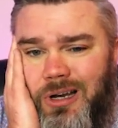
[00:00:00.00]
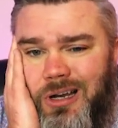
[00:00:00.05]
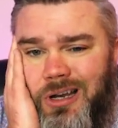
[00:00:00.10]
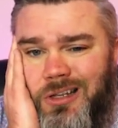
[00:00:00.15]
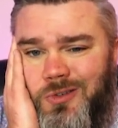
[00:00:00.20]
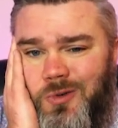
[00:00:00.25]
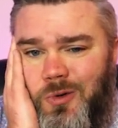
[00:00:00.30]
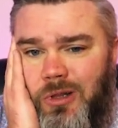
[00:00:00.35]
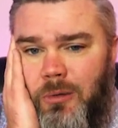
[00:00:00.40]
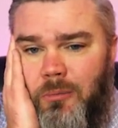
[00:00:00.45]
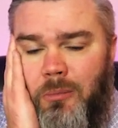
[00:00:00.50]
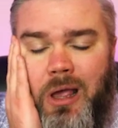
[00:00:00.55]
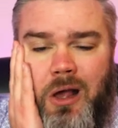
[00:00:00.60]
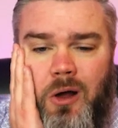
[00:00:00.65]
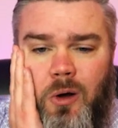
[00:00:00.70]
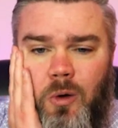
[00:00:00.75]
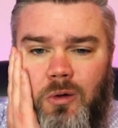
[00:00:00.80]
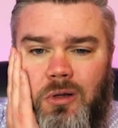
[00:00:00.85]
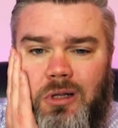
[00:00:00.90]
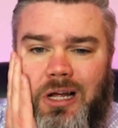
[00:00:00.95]
It doesn't really make
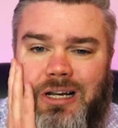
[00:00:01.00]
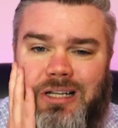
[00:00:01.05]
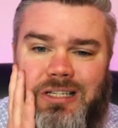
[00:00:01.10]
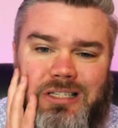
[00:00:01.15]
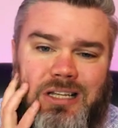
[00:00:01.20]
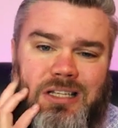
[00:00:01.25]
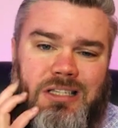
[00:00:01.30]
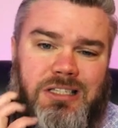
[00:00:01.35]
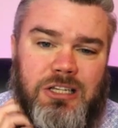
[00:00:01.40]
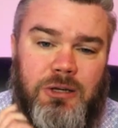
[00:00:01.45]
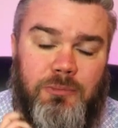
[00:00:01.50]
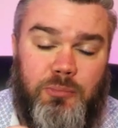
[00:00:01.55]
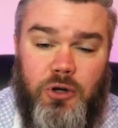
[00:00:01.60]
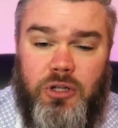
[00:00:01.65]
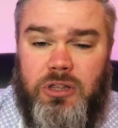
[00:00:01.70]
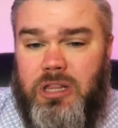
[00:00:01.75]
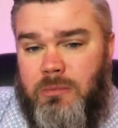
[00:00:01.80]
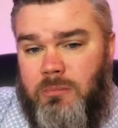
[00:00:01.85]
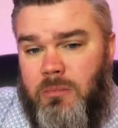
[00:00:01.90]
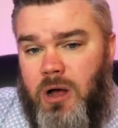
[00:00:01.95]
a whole lot of sense to
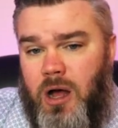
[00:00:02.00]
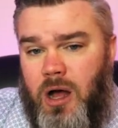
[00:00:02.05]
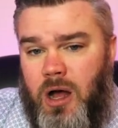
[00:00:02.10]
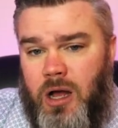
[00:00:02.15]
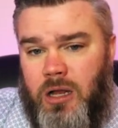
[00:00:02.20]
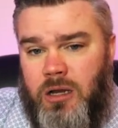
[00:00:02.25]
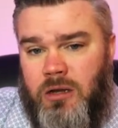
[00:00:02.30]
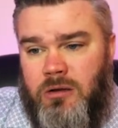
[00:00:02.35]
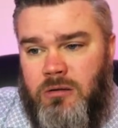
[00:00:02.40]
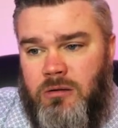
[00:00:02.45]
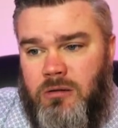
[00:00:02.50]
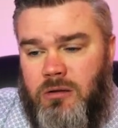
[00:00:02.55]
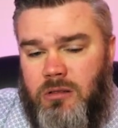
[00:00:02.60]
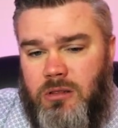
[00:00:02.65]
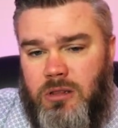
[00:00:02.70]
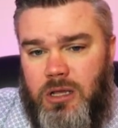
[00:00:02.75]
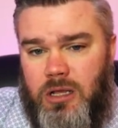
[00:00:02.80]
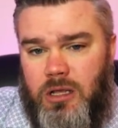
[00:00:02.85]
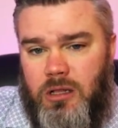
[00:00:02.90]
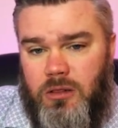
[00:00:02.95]
put them on
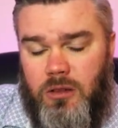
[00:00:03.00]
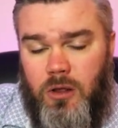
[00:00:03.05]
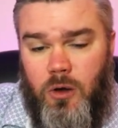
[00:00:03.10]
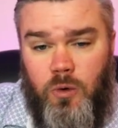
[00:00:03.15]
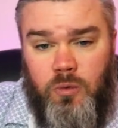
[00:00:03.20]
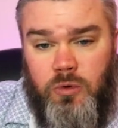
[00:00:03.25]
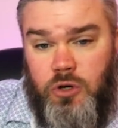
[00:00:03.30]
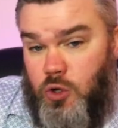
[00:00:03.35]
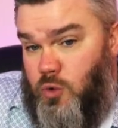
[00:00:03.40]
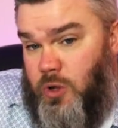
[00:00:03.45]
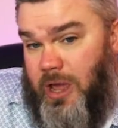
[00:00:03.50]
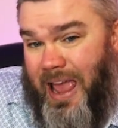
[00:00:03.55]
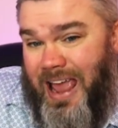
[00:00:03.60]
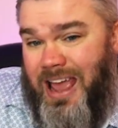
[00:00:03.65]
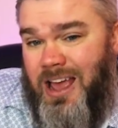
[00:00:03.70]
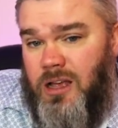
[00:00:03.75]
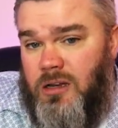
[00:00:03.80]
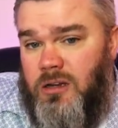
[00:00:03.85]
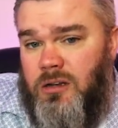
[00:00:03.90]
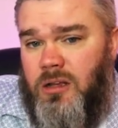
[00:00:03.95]
the loan. You
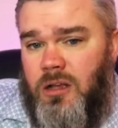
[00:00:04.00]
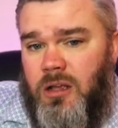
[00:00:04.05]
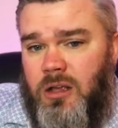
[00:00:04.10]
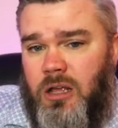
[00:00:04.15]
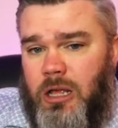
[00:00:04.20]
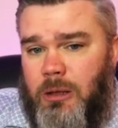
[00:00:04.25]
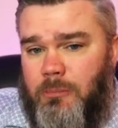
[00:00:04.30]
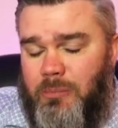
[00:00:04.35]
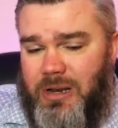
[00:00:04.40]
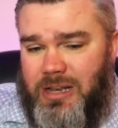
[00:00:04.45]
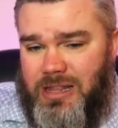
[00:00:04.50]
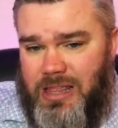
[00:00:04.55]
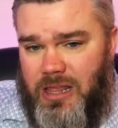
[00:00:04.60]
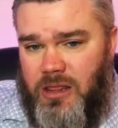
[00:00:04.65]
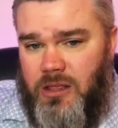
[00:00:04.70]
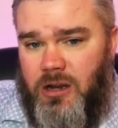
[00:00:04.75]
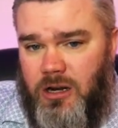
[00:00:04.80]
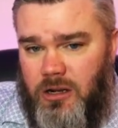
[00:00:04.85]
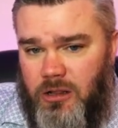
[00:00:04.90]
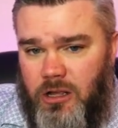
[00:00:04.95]
can, but then
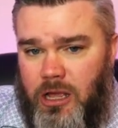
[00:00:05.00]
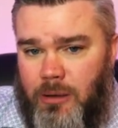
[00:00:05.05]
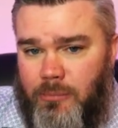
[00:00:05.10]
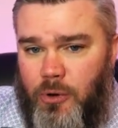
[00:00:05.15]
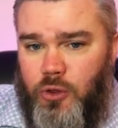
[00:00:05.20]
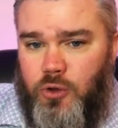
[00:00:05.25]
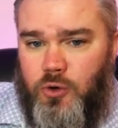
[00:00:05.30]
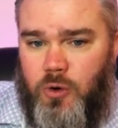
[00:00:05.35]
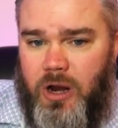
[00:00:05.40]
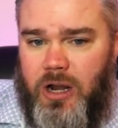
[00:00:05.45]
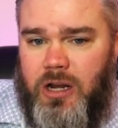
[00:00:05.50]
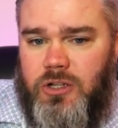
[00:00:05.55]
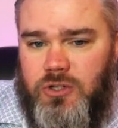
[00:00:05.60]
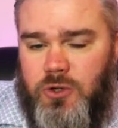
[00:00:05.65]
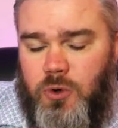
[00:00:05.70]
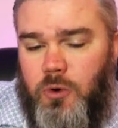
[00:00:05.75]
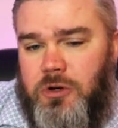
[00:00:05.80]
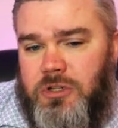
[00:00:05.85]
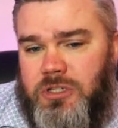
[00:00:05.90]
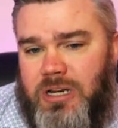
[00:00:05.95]
they're going to look at both credit
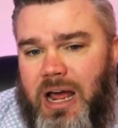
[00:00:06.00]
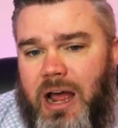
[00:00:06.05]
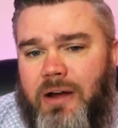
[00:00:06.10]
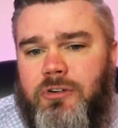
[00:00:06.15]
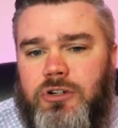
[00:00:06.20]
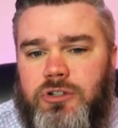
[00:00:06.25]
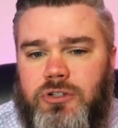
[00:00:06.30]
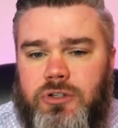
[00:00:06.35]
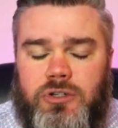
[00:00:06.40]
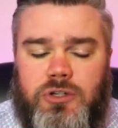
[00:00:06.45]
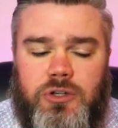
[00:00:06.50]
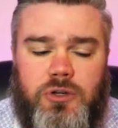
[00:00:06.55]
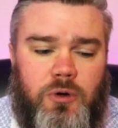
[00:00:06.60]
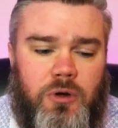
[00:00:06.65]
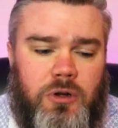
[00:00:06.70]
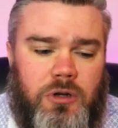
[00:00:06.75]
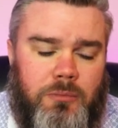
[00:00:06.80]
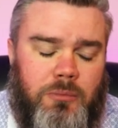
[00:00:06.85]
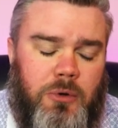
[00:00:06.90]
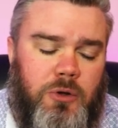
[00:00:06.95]
scores and average the two
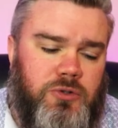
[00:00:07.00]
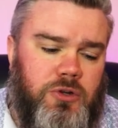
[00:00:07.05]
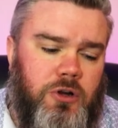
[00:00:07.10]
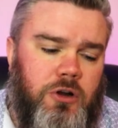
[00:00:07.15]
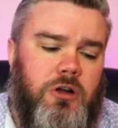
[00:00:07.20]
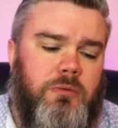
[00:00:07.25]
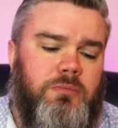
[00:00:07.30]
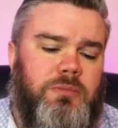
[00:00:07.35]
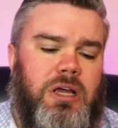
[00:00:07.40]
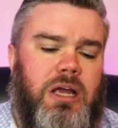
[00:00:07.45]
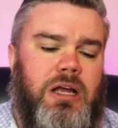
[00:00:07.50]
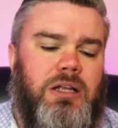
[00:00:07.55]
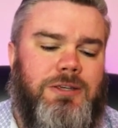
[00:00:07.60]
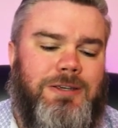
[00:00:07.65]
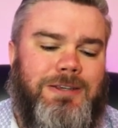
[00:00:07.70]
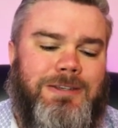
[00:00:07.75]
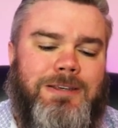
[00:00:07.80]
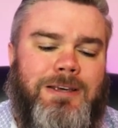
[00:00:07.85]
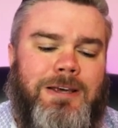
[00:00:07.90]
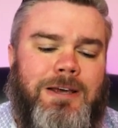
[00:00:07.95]
under most
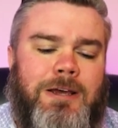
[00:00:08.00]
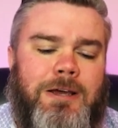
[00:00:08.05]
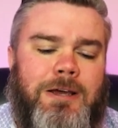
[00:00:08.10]
circumstances.